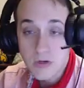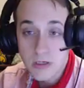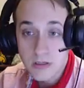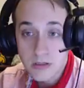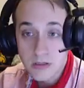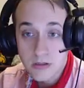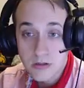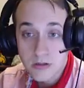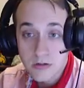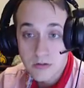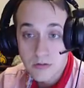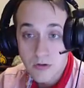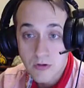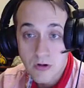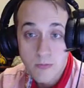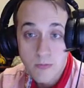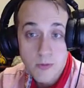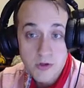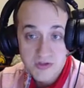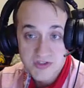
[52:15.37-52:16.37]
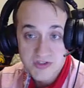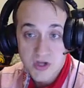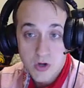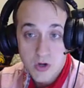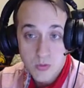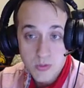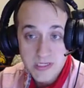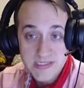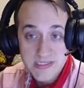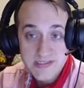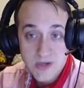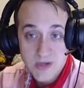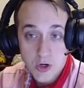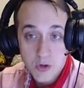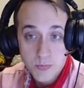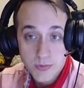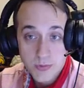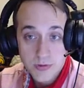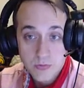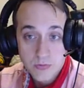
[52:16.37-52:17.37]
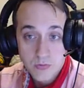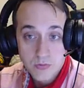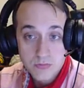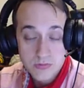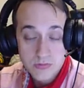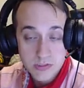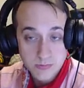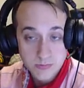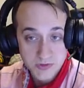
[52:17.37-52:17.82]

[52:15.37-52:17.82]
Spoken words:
You can almost always open